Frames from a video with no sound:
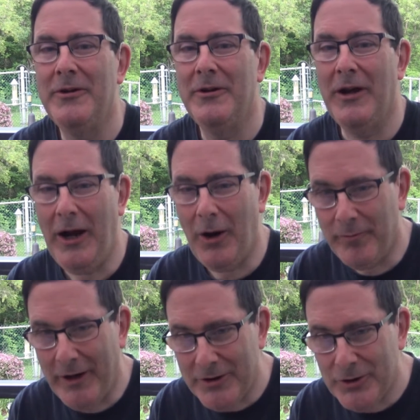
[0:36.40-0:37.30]
to help
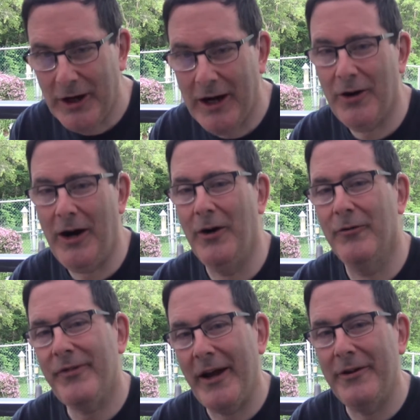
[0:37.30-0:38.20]
us share our
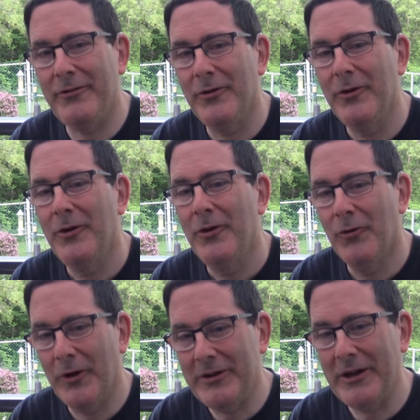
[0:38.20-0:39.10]
faith
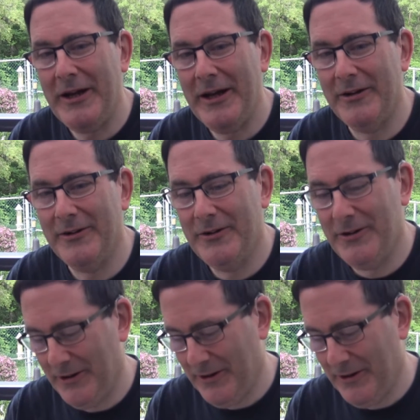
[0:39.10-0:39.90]
with the kids.